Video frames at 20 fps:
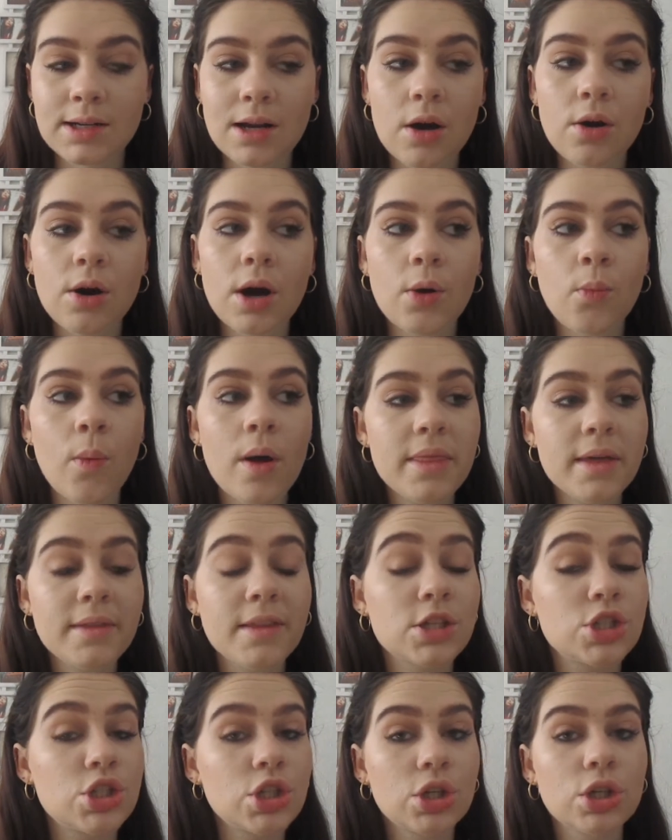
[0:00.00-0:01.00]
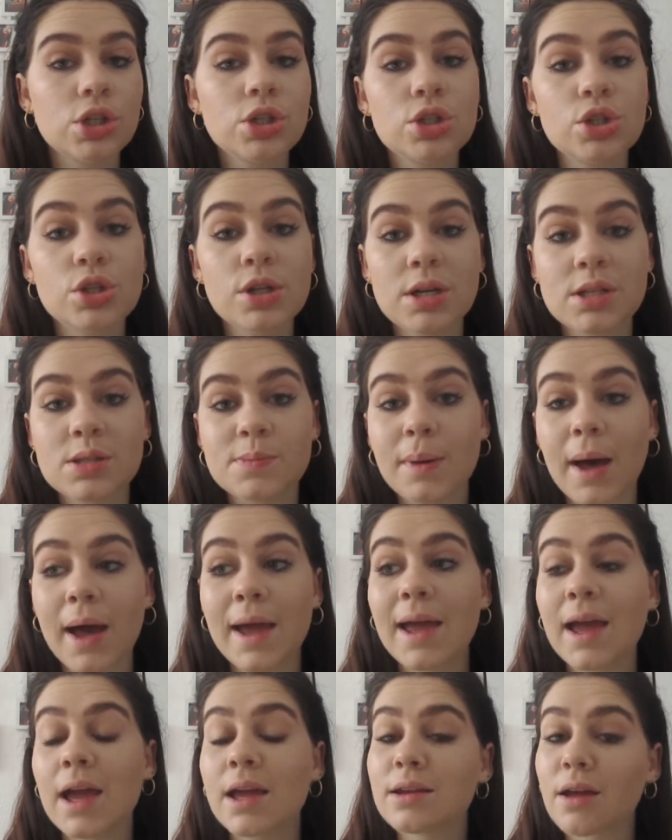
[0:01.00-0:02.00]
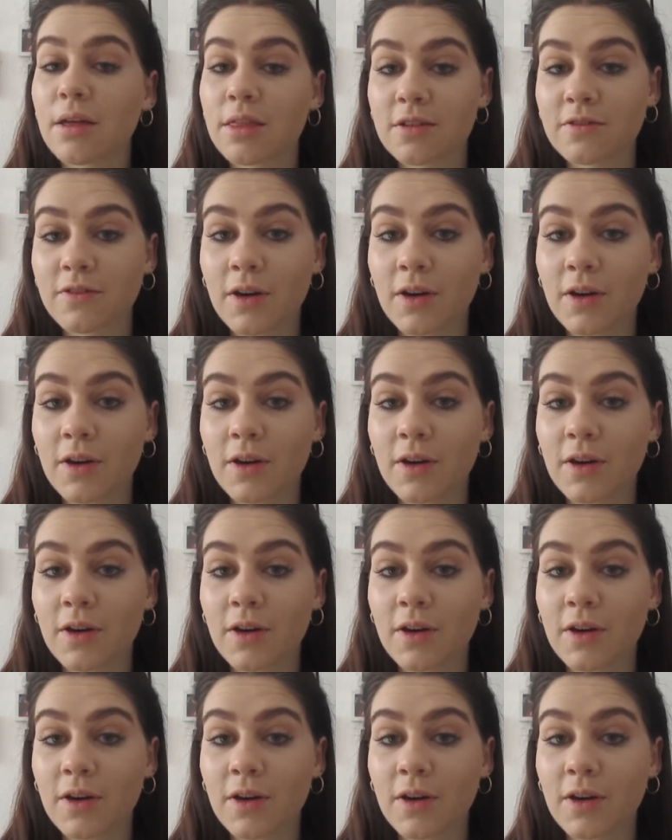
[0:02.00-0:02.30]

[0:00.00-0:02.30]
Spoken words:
Now, one thing that you could do is buy another